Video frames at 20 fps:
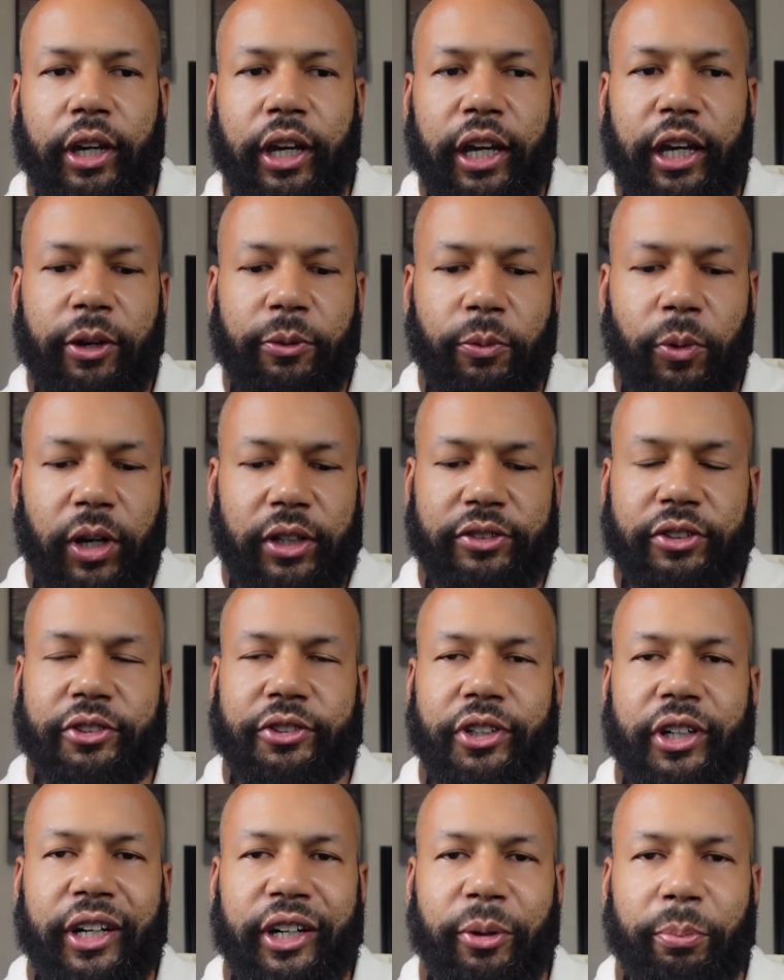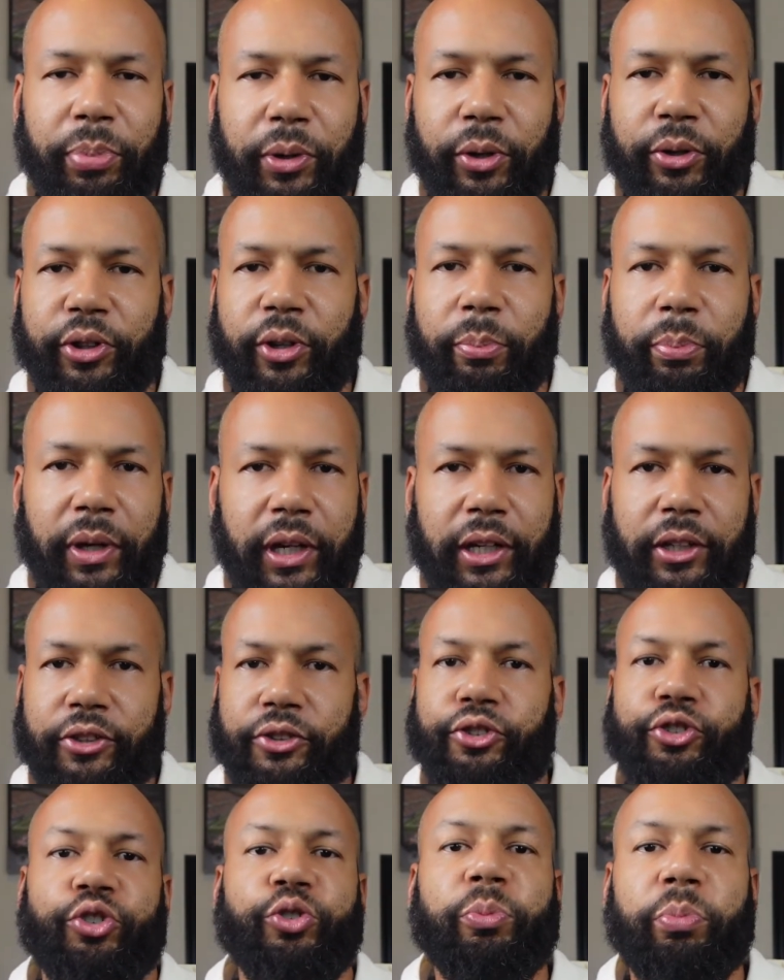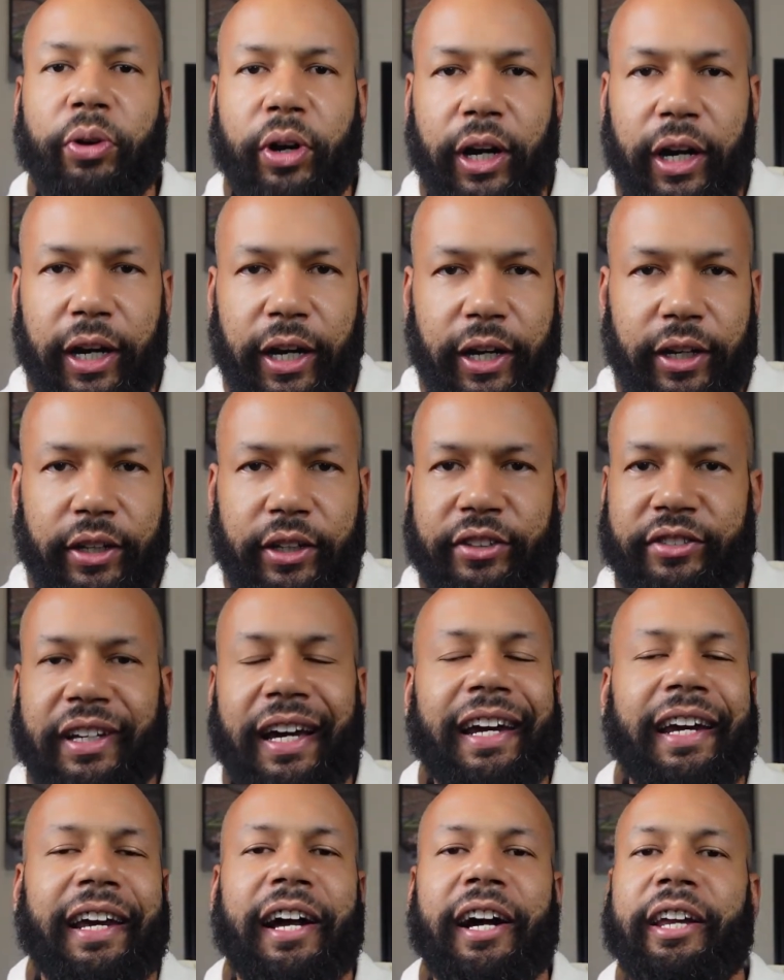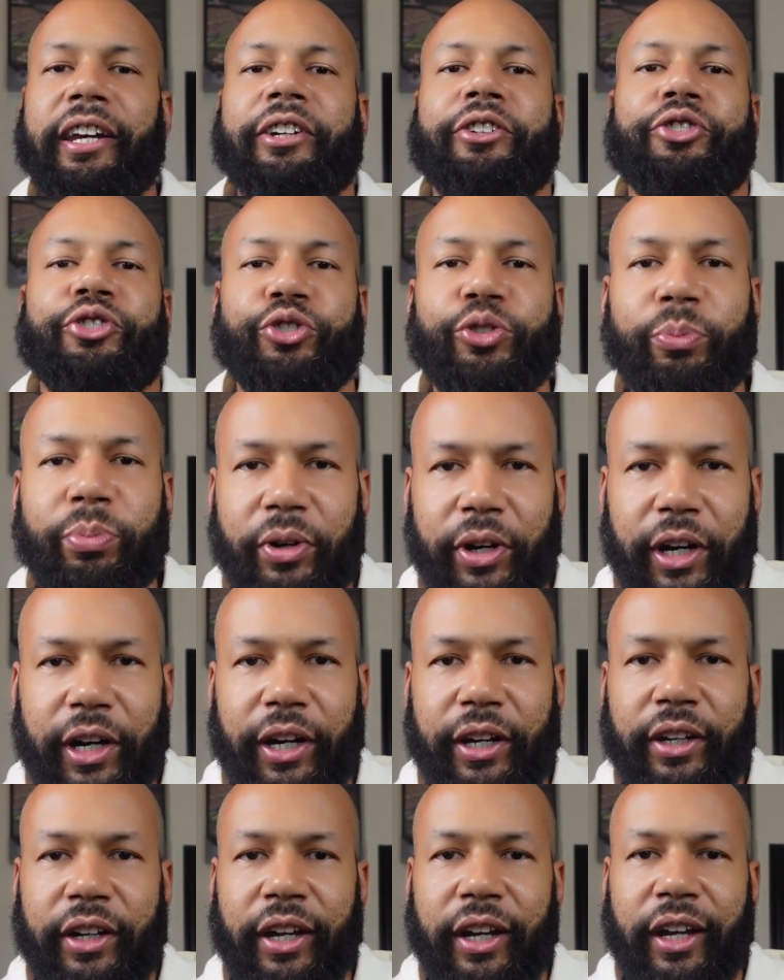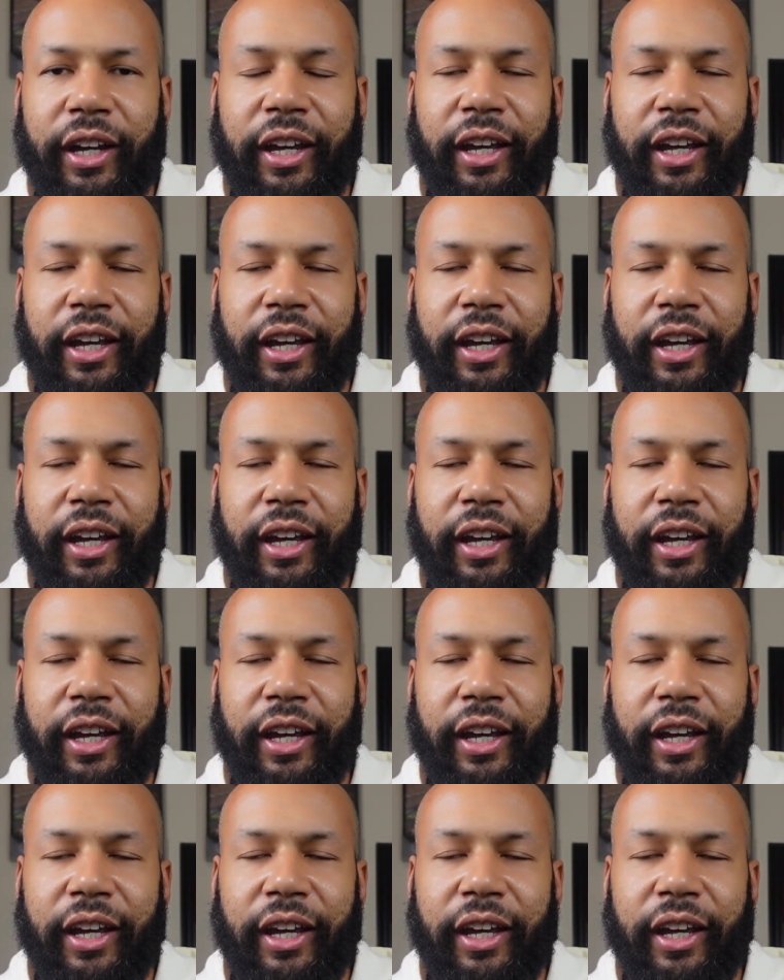he wasn't trying to build the biggest shoe brand, this iconic shoe brand.